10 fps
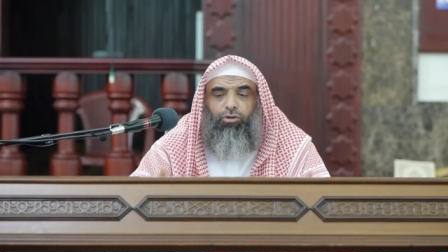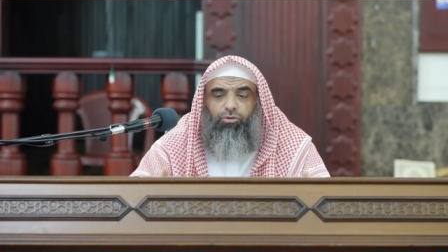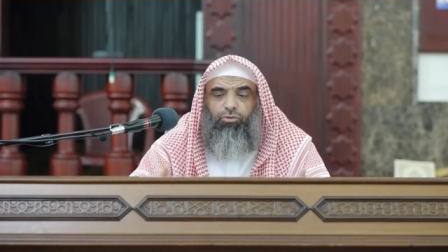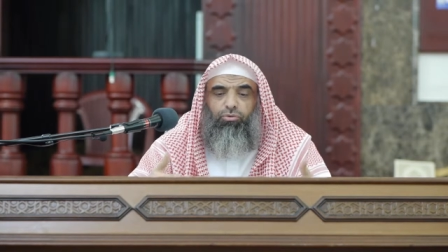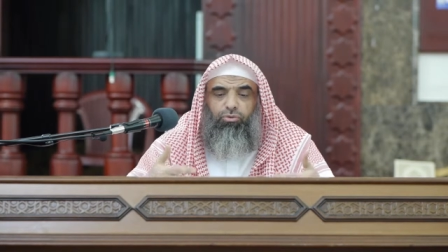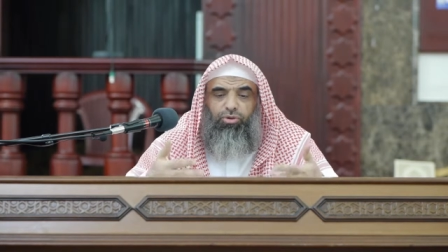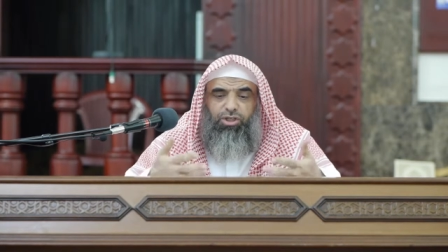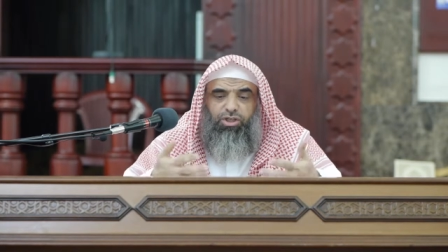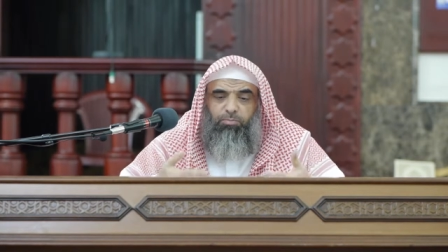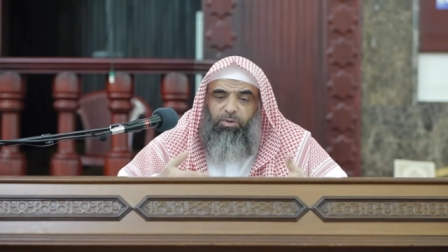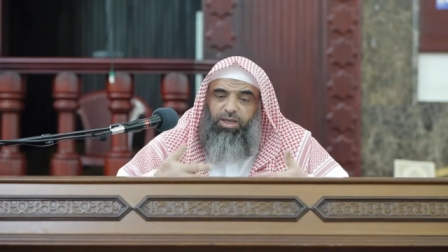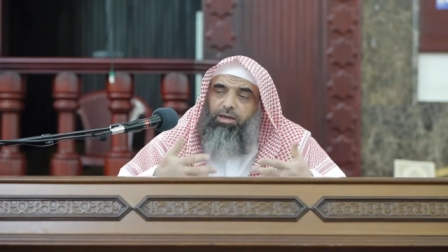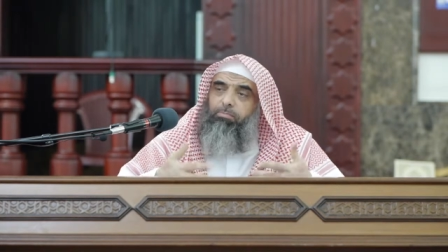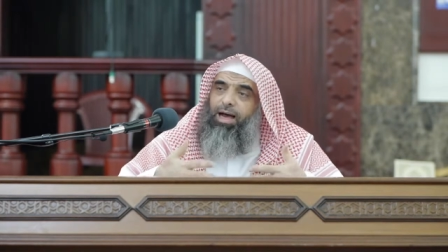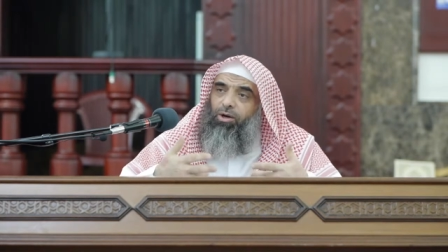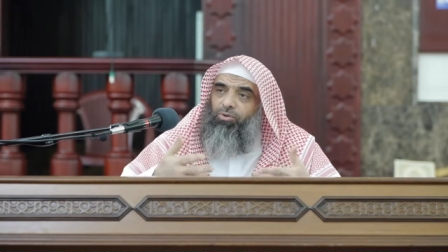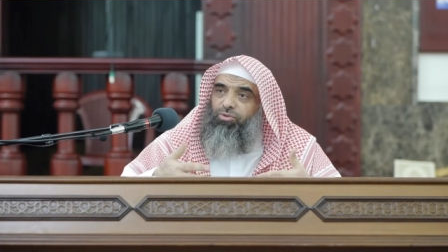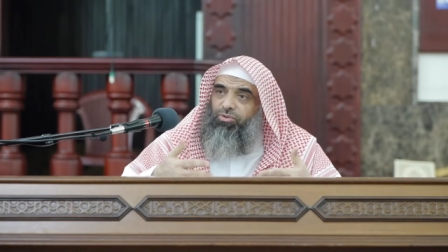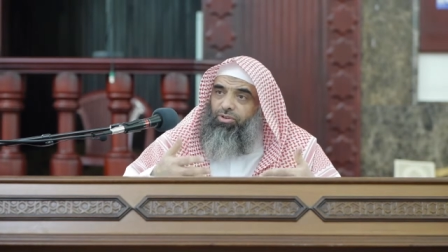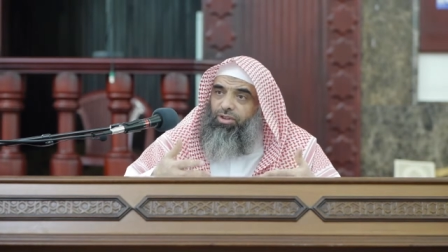to speak
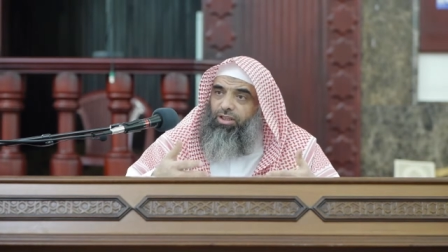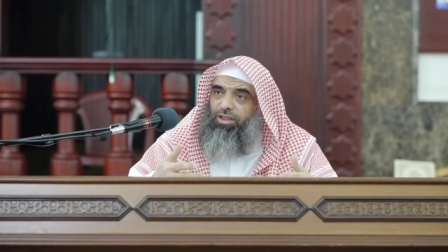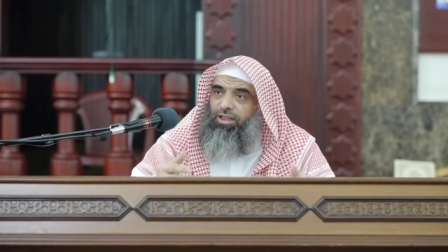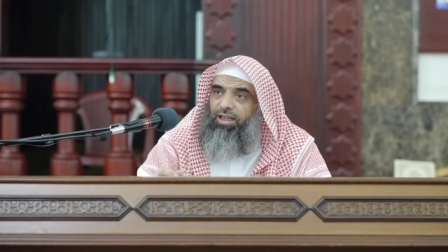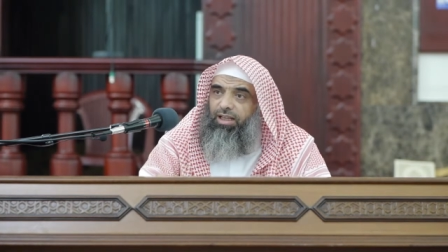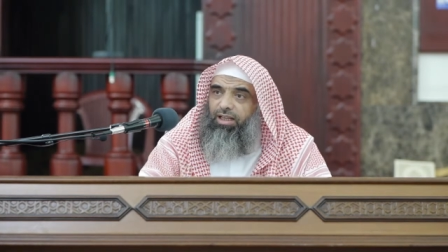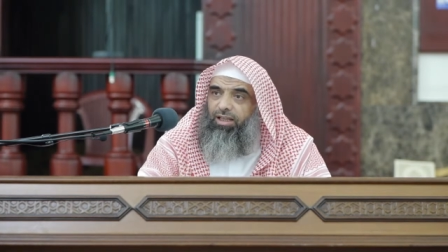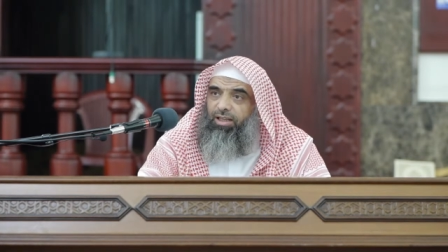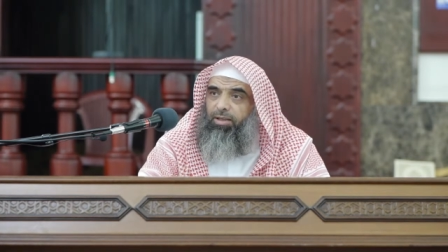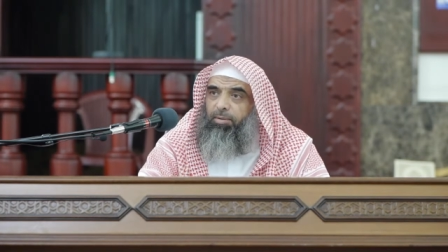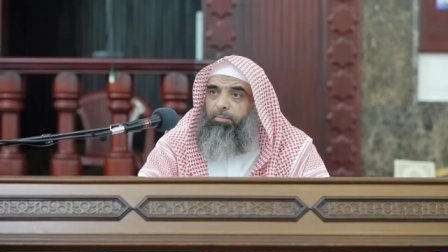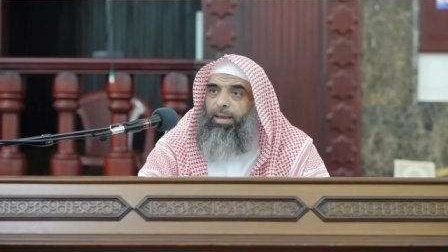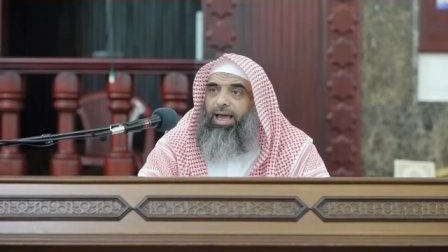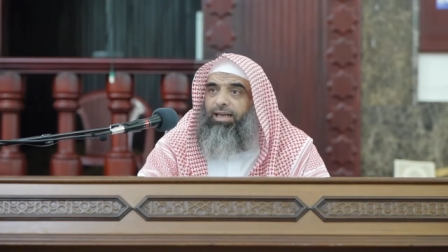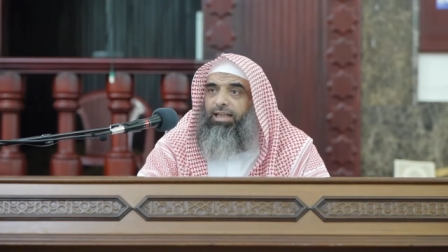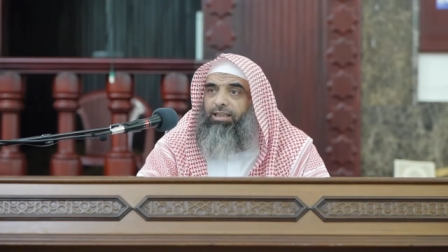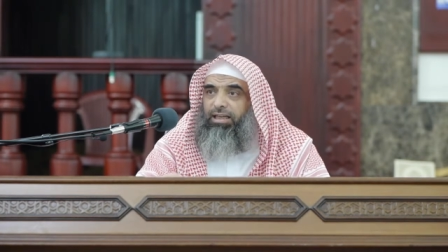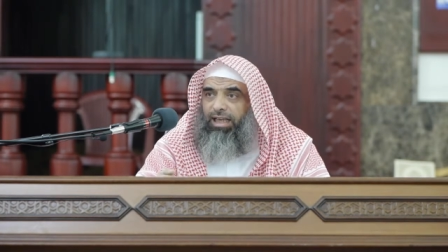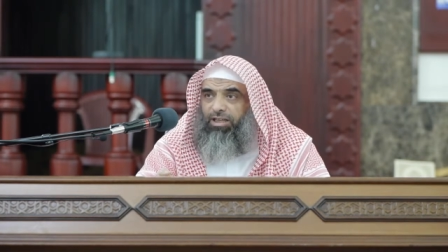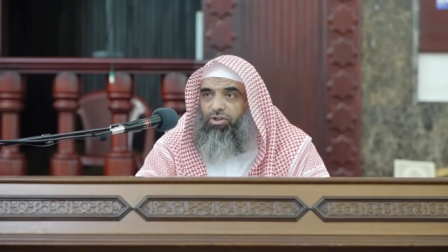about uh, man and the
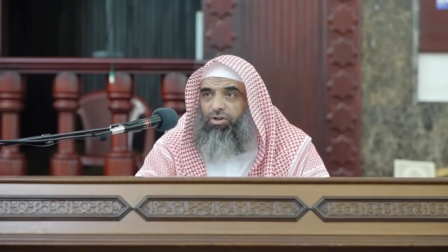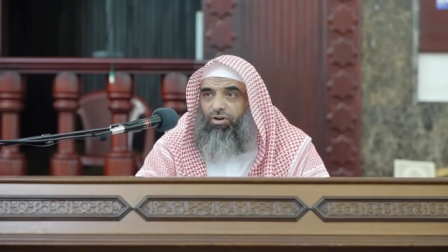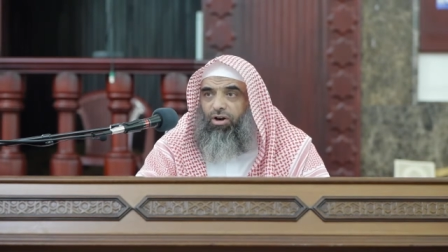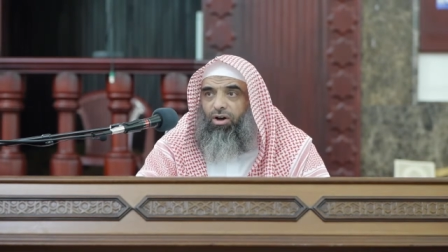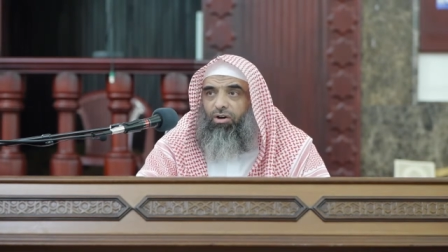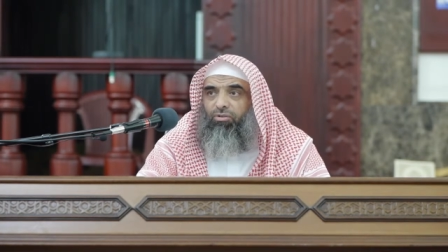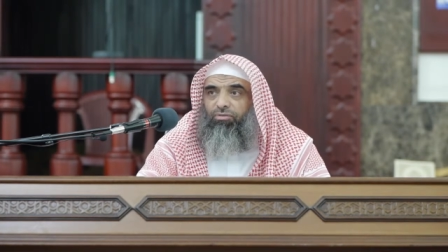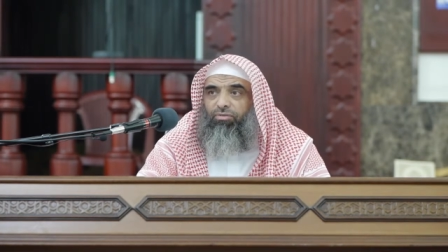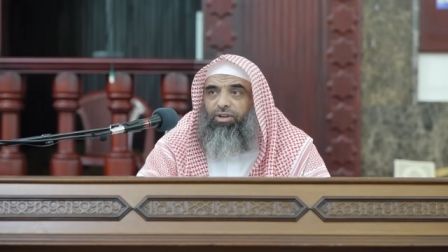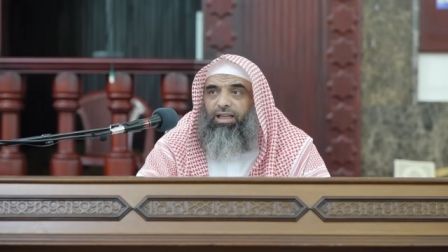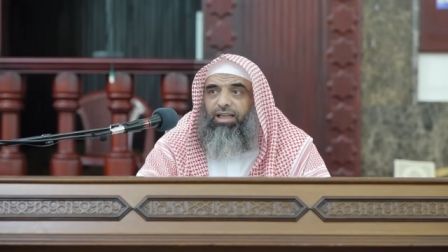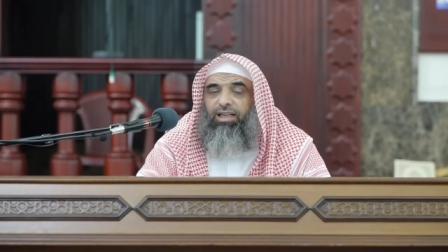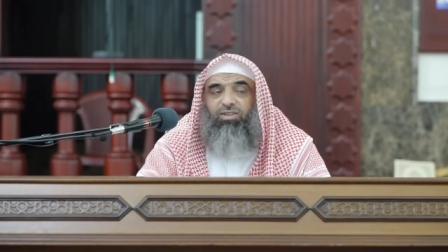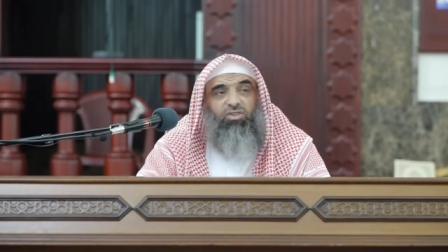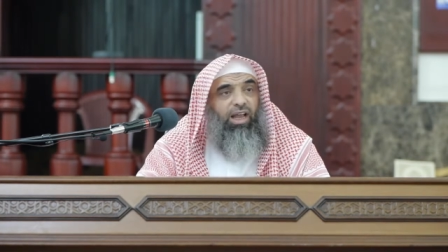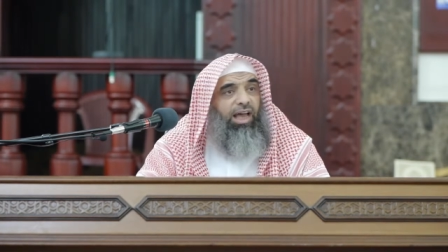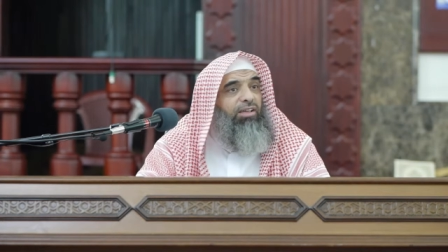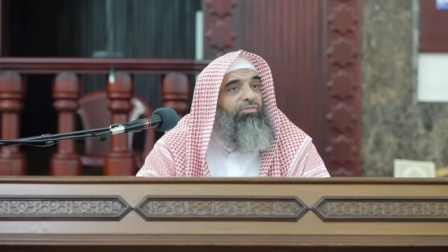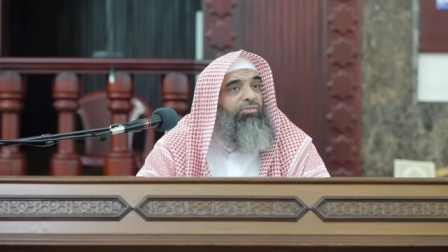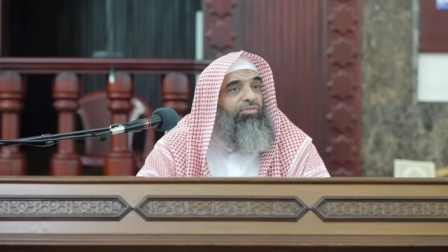nature of his
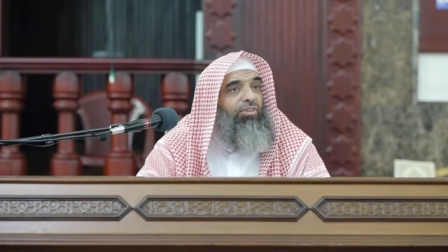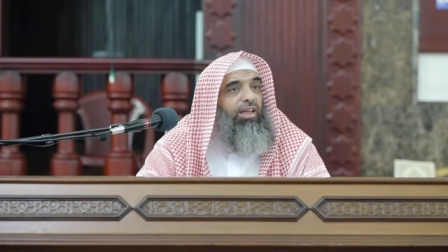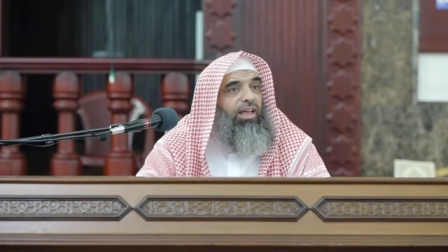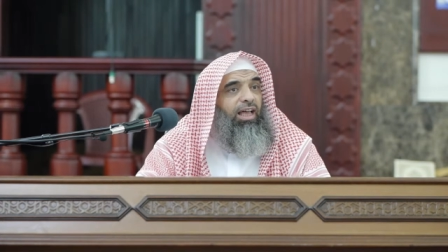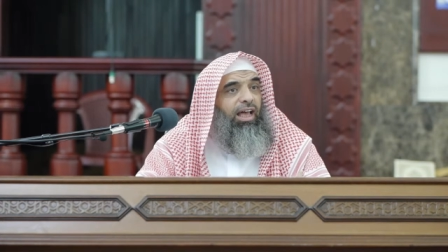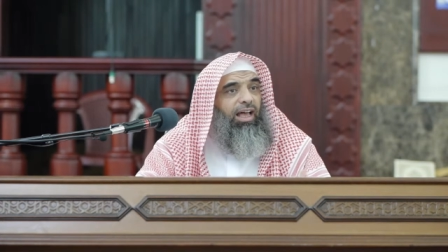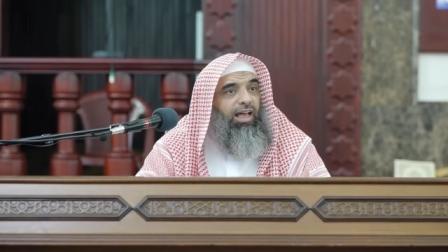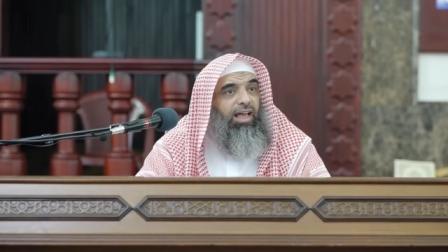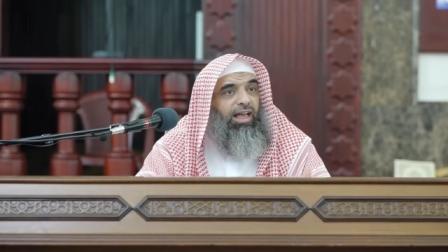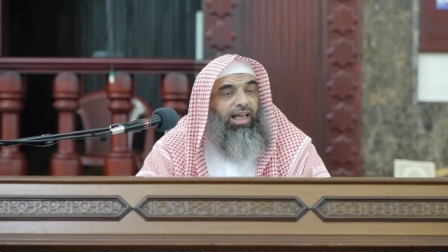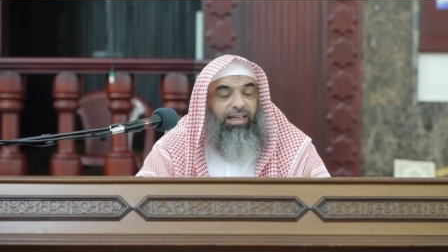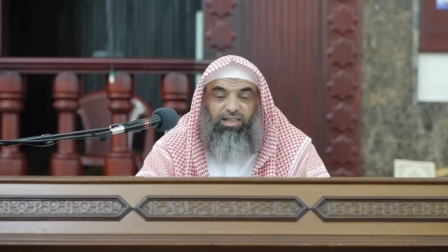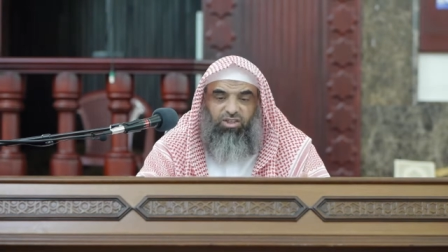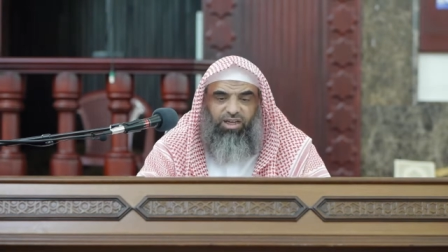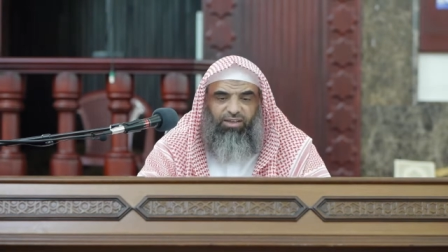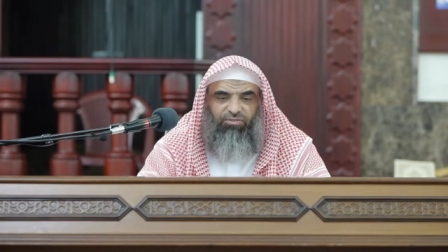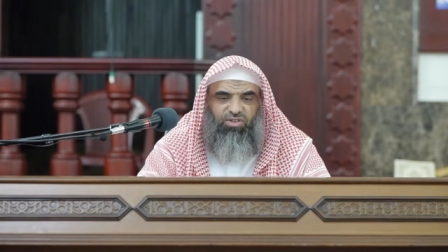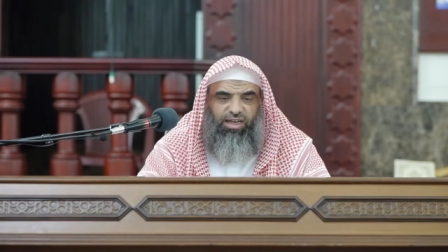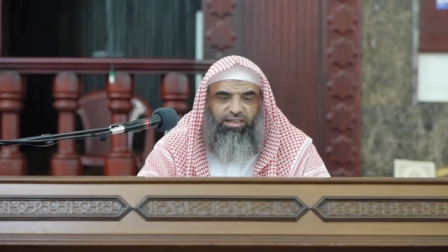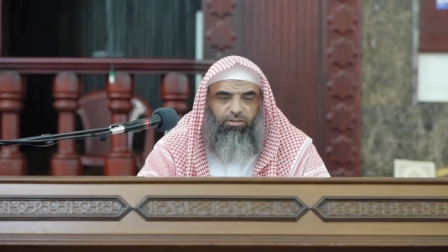life uh, and his life
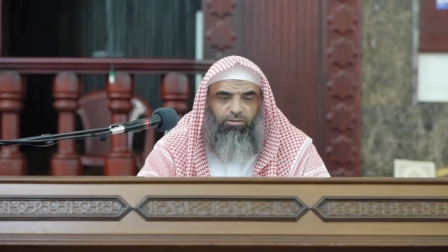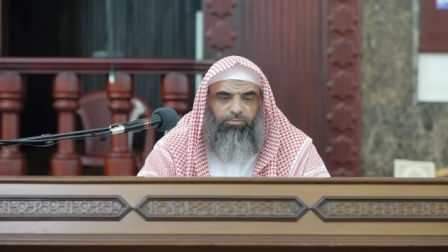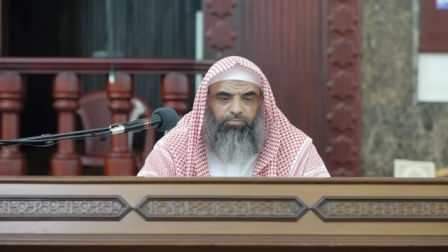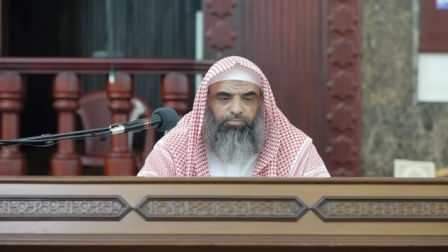cycle.